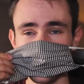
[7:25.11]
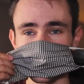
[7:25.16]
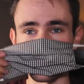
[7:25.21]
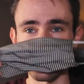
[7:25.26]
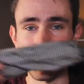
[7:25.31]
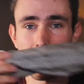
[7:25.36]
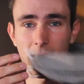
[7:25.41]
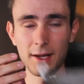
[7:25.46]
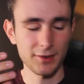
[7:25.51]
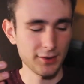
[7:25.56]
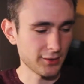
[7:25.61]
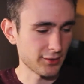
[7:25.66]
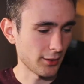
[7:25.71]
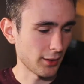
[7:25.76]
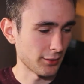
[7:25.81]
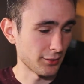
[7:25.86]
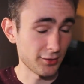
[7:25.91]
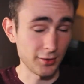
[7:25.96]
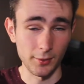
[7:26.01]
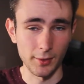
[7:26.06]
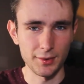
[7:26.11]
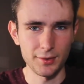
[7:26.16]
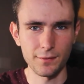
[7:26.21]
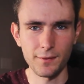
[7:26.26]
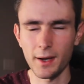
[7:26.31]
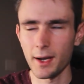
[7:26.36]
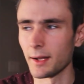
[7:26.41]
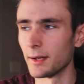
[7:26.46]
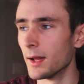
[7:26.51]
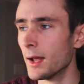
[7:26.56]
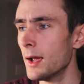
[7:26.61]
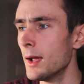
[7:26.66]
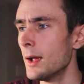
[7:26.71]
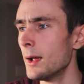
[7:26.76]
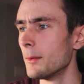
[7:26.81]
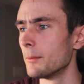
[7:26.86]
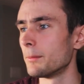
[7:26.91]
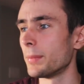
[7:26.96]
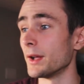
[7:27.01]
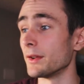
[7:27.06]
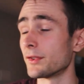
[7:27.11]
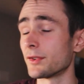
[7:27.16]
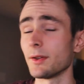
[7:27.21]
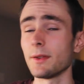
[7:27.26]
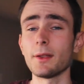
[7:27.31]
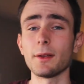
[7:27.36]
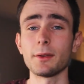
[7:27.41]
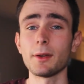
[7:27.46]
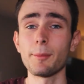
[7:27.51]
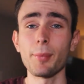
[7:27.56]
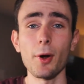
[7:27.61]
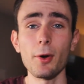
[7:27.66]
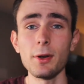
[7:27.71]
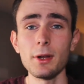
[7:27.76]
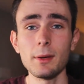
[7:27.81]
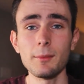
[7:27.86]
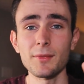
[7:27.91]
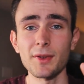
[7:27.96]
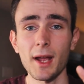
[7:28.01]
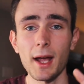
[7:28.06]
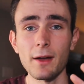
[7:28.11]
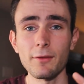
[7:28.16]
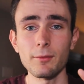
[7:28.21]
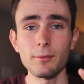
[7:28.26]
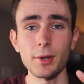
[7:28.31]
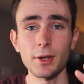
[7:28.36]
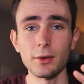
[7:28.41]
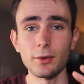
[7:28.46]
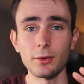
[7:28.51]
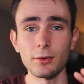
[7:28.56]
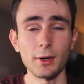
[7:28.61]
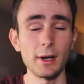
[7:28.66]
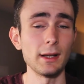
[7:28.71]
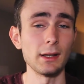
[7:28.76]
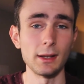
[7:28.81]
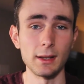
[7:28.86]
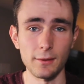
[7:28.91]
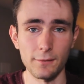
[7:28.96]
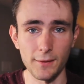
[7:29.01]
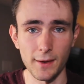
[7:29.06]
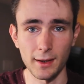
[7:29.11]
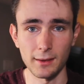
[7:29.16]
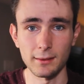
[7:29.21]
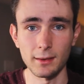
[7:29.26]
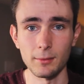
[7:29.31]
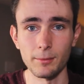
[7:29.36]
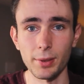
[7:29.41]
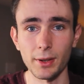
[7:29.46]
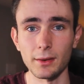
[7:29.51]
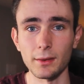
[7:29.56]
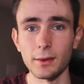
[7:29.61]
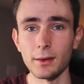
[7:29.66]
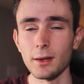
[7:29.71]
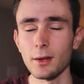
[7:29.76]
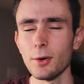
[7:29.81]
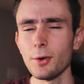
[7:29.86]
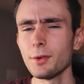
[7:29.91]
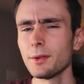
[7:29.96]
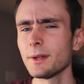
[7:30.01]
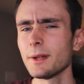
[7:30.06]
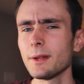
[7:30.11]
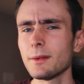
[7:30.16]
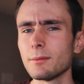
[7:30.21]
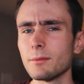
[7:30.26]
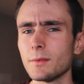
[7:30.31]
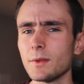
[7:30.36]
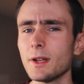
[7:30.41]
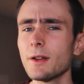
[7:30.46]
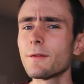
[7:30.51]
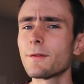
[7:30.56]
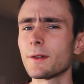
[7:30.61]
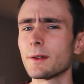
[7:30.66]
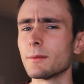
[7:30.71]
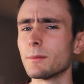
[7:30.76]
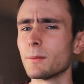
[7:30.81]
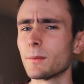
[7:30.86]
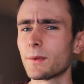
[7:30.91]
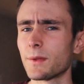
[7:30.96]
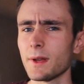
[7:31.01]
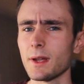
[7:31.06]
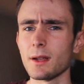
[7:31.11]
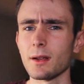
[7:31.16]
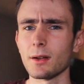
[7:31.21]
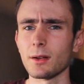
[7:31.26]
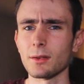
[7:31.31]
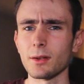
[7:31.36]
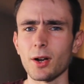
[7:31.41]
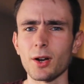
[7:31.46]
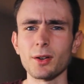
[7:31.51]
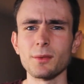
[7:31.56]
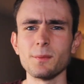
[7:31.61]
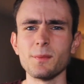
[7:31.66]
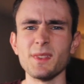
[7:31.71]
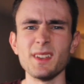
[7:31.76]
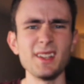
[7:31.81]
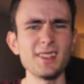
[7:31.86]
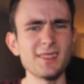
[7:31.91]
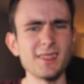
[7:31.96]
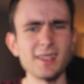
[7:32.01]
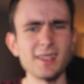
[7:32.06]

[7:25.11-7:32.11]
masks on so it's fine but see the, the podiums haven't been greatly affected but the only different thing are these